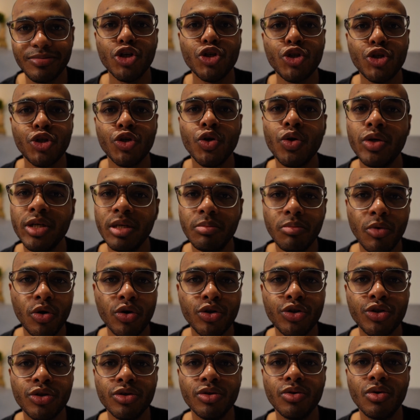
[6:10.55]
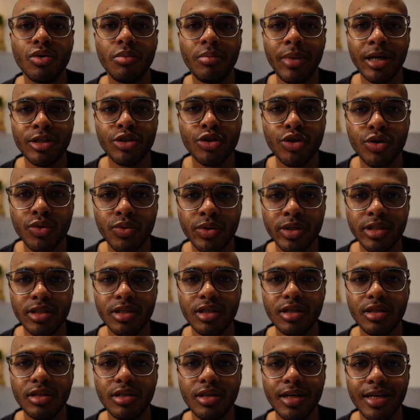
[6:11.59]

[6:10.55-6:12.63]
Show emotional maturity